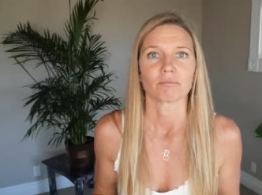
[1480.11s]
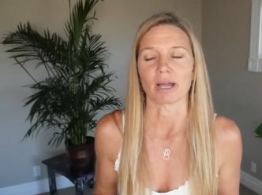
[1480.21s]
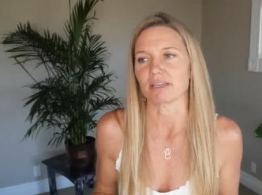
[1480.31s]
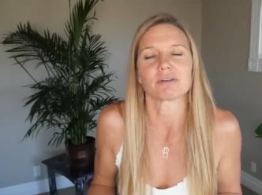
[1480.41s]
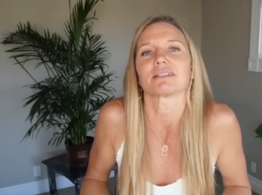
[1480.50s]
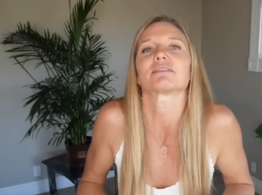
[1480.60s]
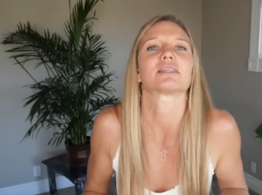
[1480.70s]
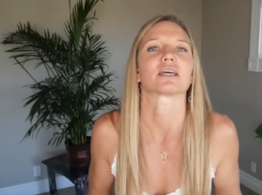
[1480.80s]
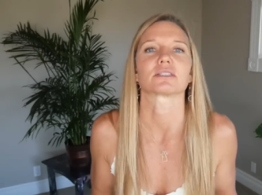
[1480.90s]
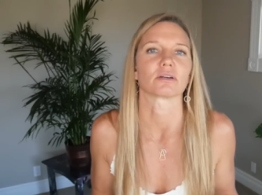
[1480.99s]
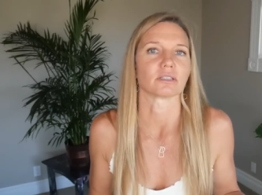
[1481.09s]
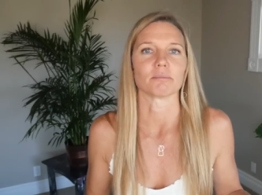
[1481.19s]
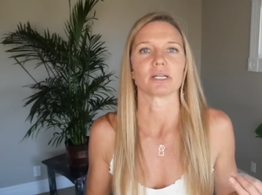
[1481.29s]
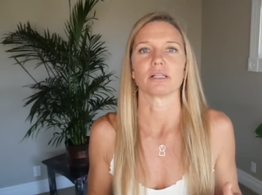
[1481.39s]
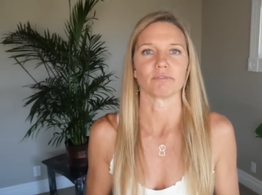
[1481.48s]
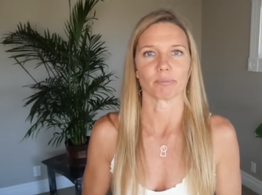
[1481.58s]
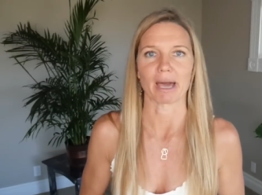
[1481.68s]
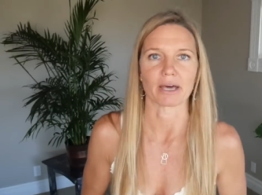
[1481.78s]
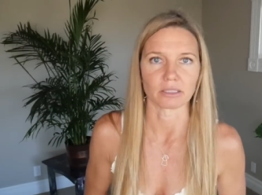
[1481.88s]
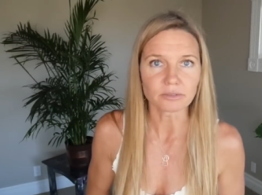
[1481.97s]
right? You get sick during the middle of the
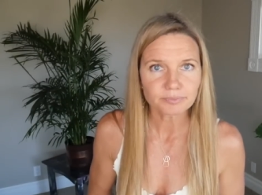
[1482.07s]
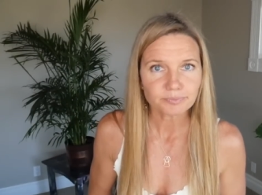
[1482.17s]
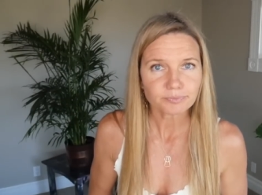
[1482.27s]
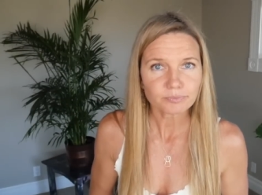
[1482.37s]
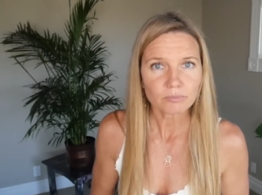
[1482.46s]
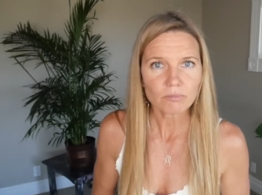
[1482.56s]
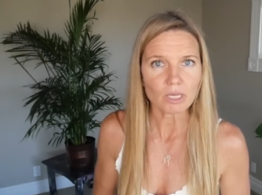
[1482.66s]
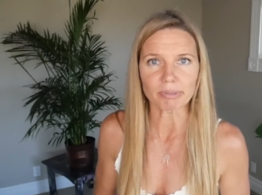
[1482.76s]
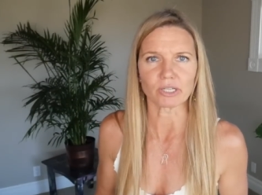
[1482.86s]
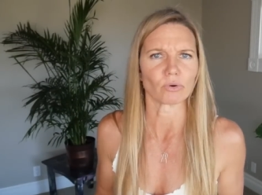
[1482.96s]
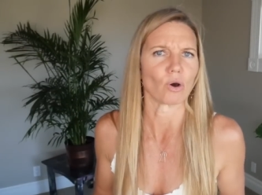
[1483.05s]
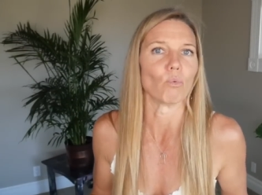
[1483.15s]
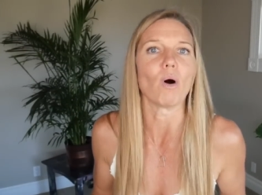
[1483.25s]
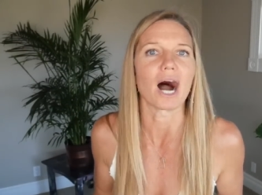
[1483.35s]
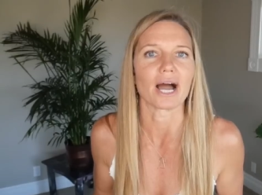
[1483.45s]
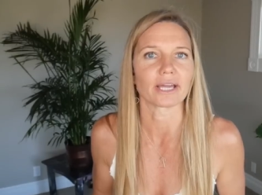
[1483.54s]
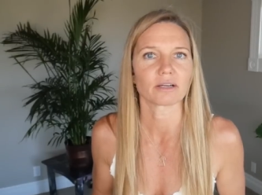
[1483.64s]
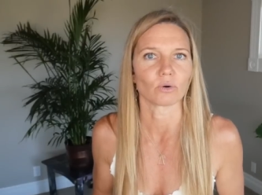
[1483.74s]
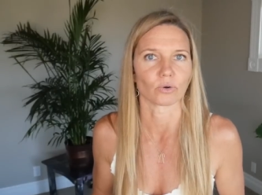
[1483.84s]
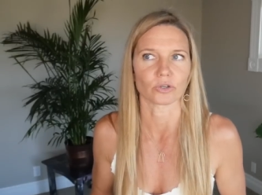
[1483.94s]
battle, but you don't know
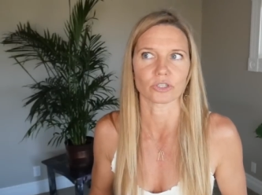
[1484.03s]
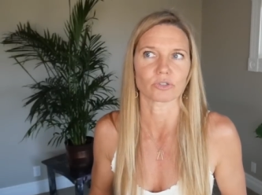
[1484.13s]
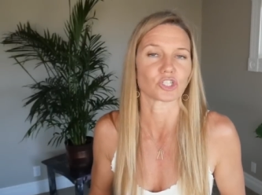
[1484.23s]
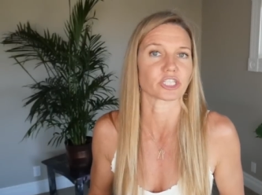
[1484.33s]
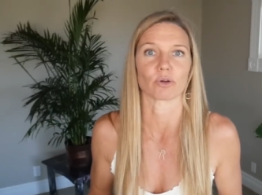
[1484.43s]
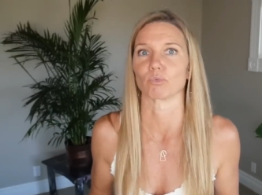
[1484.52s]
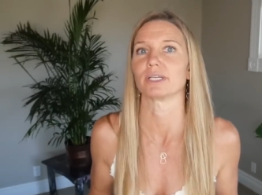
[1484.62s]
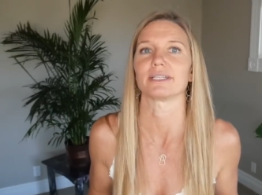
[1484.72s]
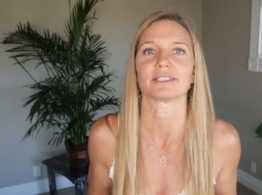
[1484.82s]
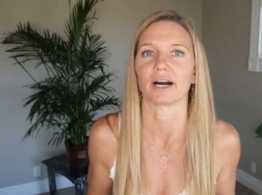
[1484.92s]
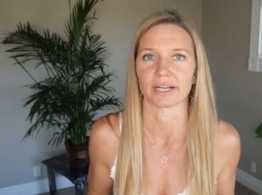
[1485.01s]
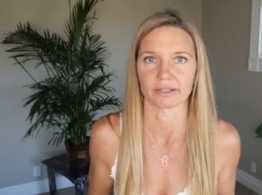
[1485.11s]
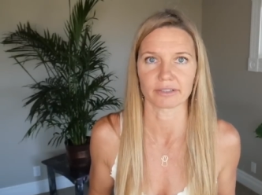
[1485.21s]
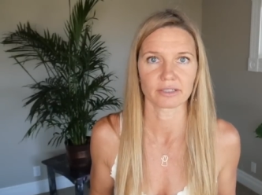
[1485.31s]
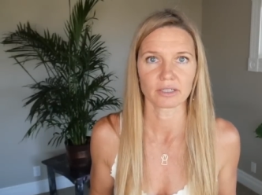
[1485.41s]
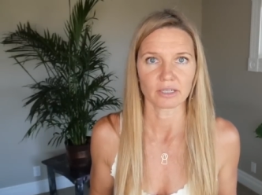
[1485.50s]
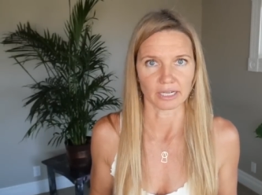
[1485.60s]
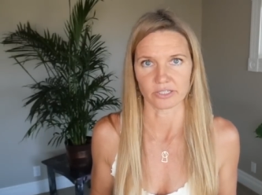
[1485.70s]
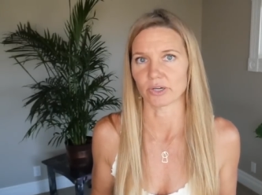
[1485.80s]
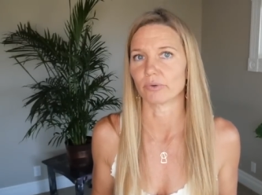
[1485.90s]
why. Or you just get really tired
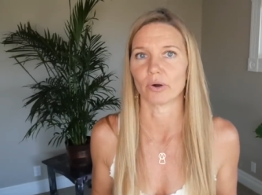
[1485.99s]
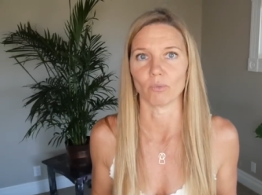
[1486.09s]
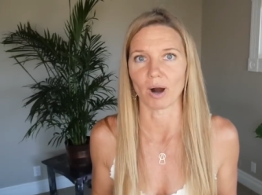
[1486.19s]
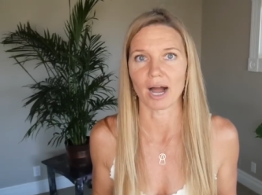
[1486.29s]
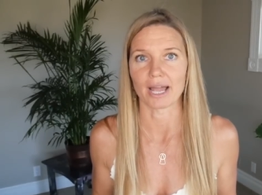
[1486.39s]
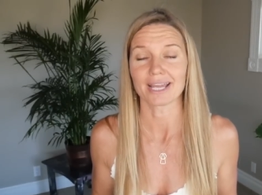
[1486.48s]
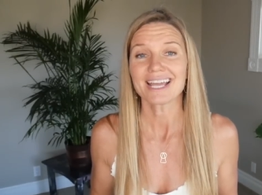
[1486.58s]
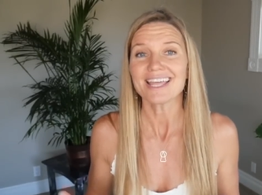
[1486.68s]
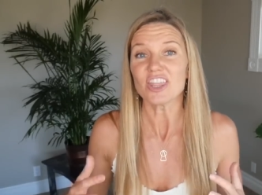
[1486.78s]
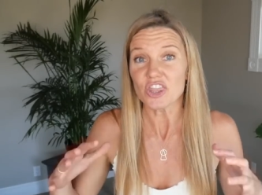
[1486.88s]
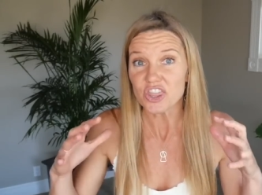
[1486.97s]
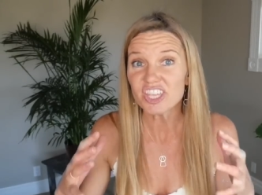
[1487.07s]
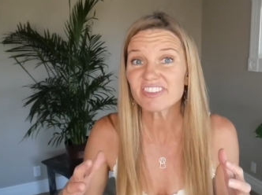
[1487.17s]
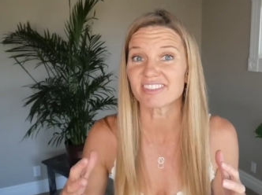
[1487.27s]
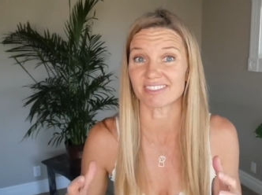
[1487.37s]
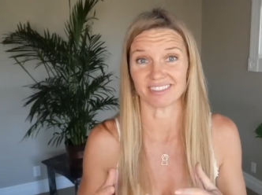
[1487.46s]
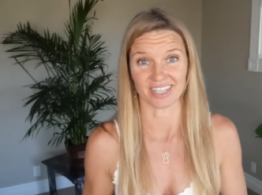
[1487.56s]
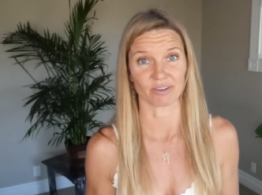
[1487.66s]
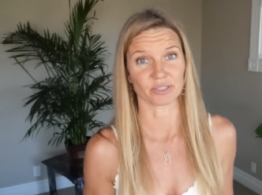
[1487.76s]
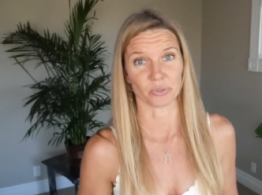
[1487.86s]
and you don't know why this is the
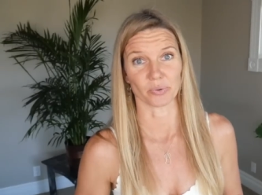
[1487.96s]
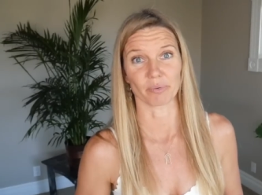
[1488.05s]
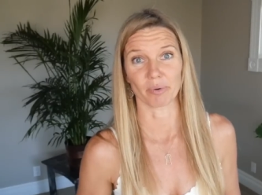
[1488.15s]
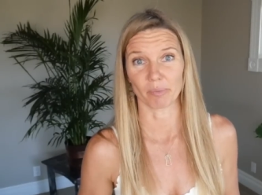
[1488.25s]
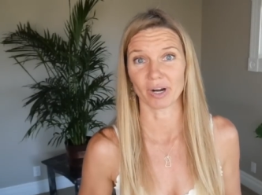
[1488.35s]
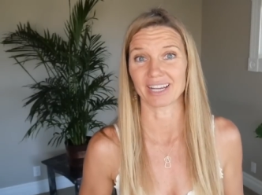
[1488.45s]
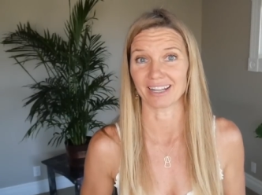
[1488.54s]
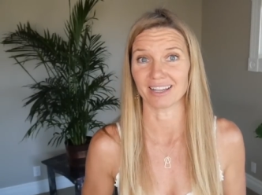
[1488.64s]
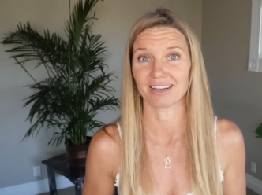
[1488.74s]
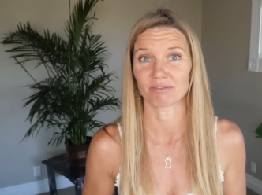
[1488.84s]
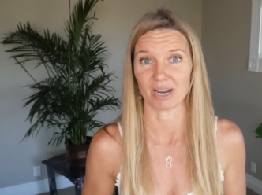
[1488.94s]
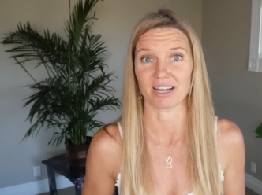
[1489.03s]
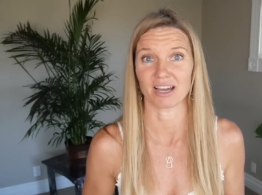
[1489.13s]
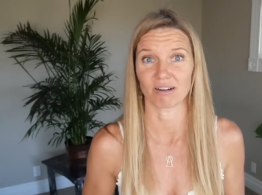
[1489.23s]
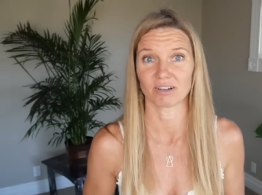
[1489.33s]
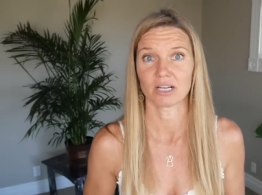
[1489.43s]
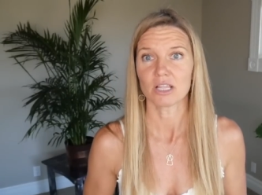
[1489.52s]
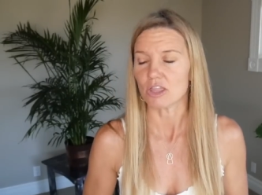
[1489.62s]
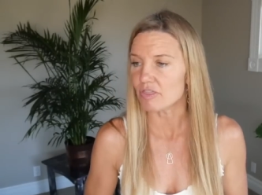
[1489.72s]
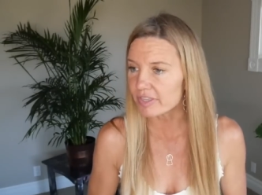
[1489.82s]
territory we're working in right now.
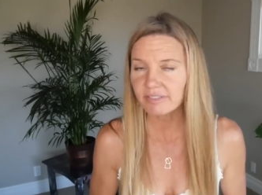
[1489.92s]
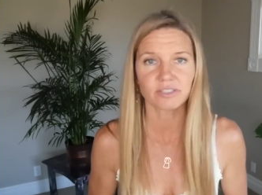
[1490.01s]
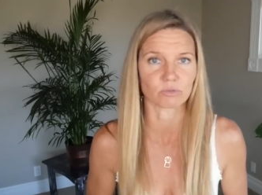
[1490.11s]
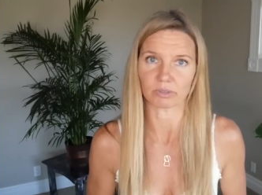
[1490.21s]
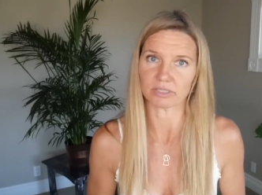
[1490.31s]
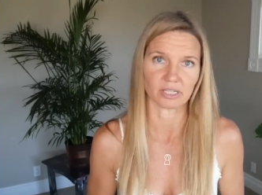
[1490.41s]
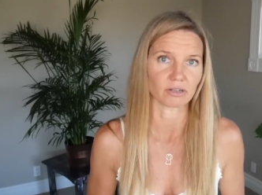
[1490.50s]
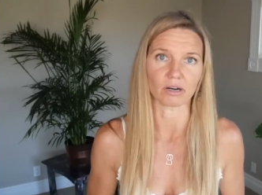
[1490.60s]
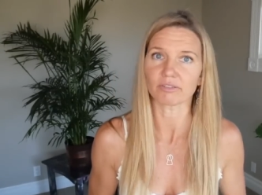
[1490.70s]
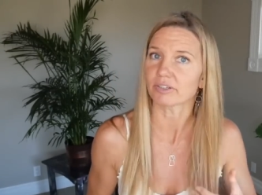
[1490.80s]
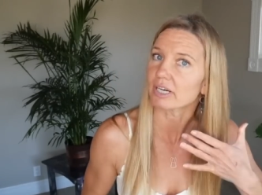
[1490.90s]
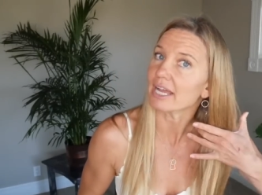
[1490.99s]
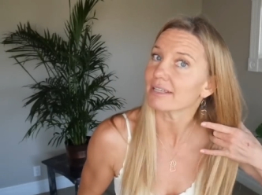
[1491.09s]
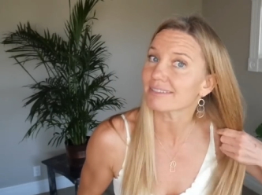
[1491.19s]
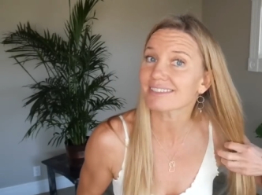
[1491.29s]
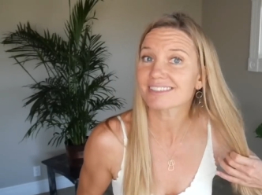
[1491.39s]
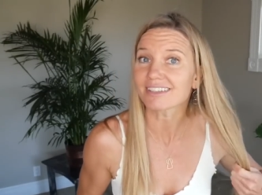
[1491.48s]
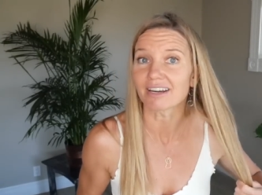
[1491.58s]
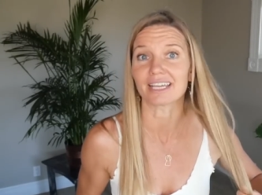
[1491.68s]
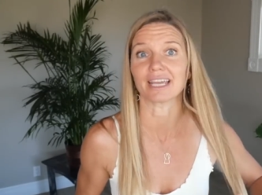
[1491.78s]
This is what's on offer, and it's
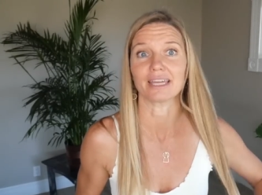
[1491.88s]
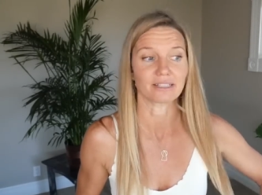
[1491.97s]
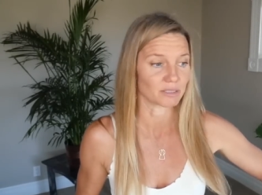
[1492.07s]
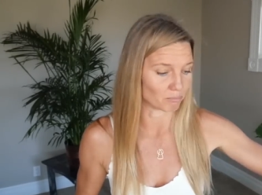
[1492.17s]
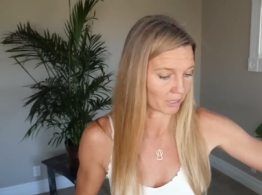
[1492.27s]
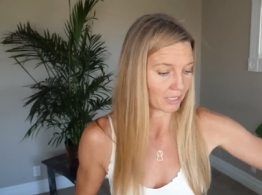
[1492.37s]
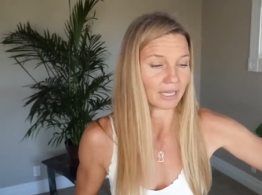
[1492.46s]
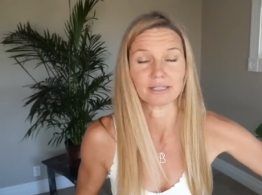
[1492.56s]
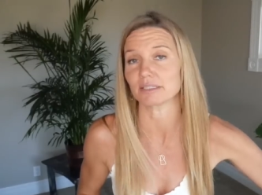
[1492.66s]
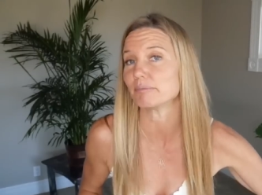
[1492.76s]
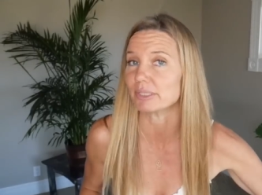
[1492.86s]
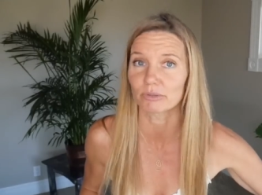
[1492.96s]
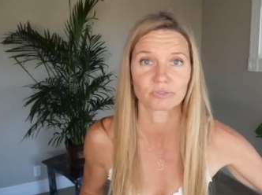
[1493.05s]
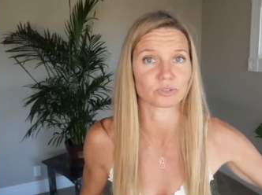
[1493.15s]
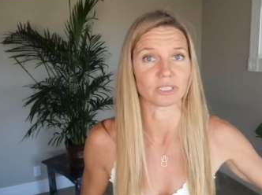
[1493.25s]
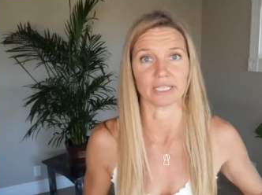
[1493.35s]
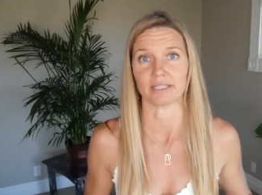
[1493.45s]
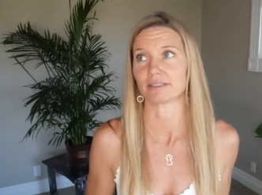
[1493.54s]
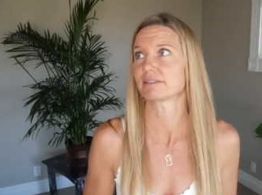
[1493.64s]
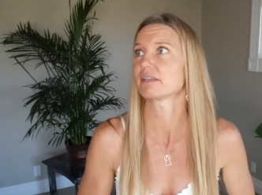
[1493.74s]
stunning, and it's big, and it's beautiful,
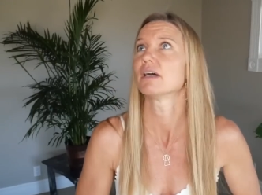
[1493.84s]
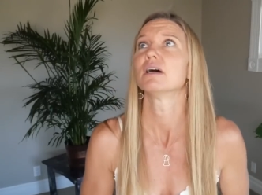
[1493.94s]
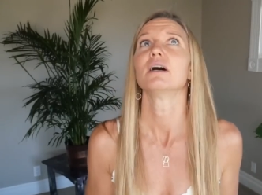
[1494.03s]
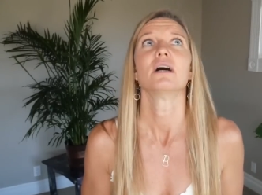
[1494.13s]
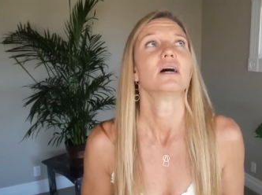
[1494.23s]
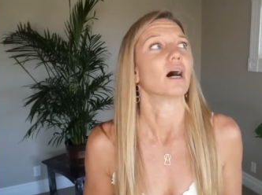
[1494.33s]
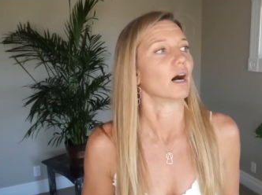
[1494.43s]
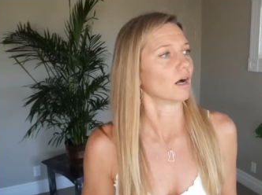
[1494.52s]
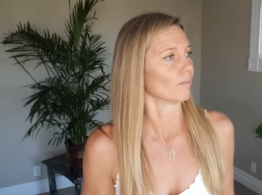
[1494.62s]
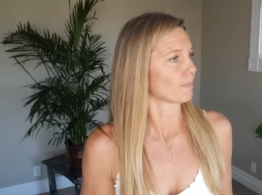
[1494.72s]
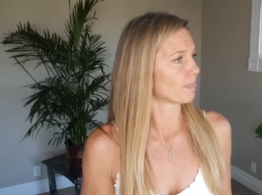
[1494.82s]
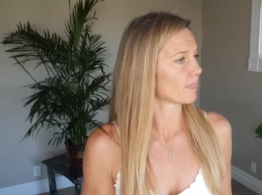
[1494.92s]
and it's um,